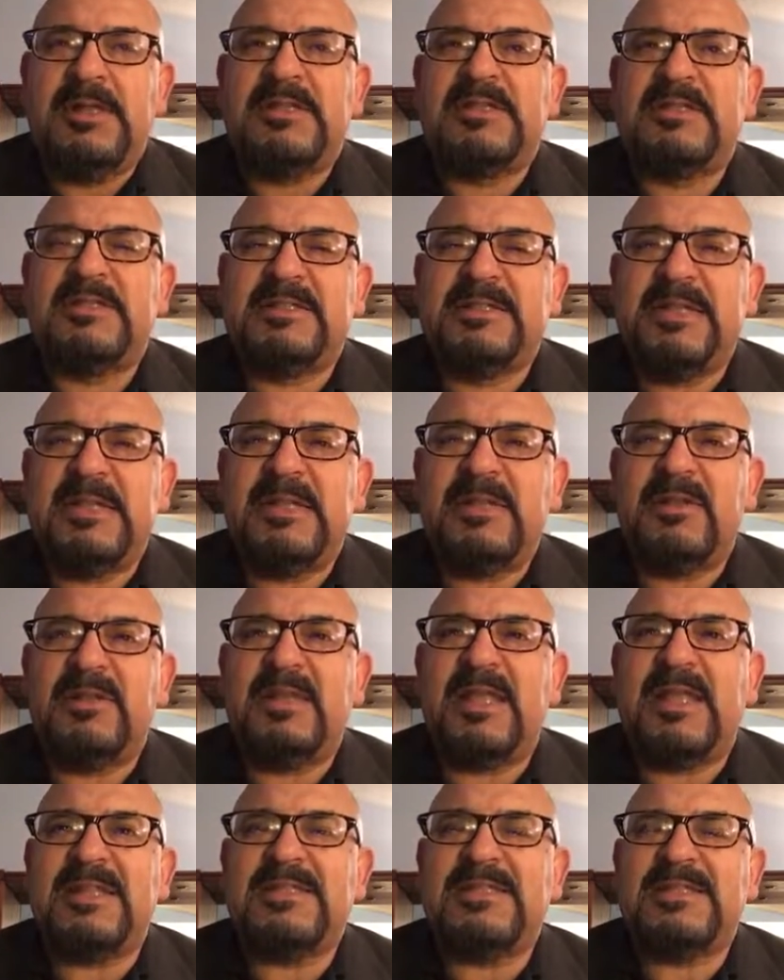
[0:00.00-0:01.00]

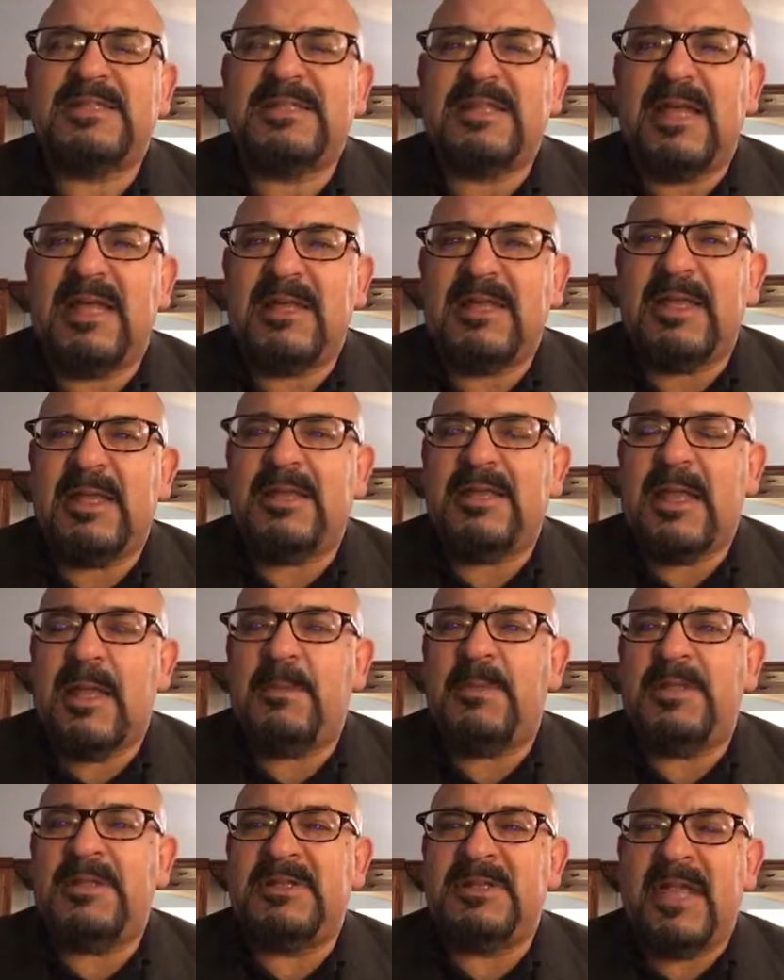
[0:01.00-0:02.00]
still get stuck in
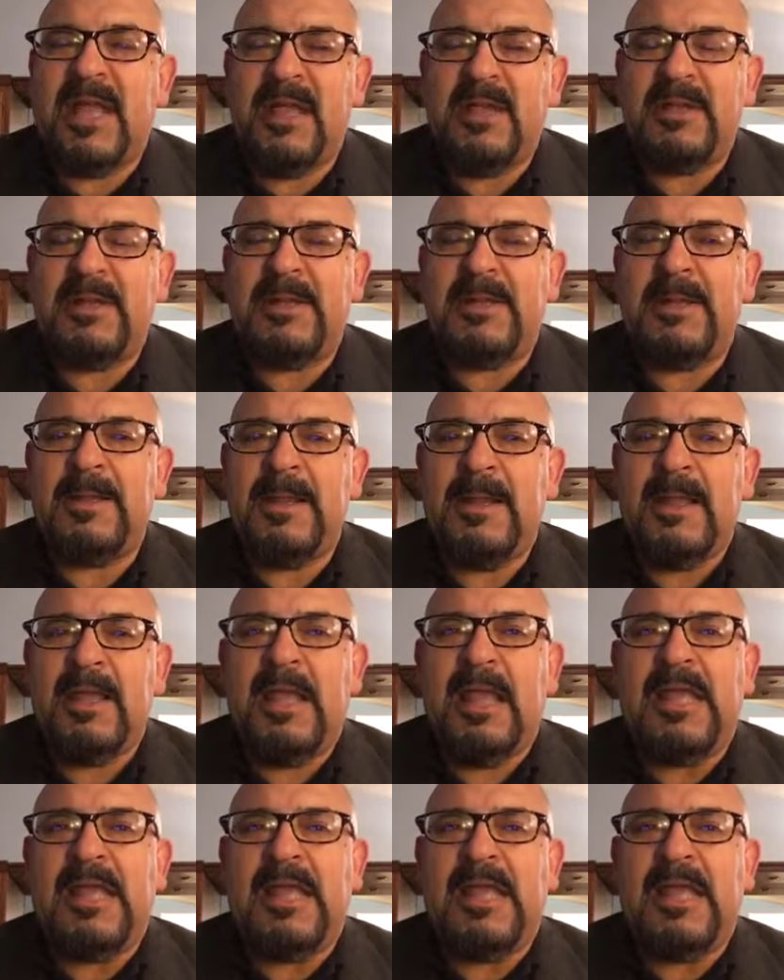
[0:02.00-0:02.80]
that mentality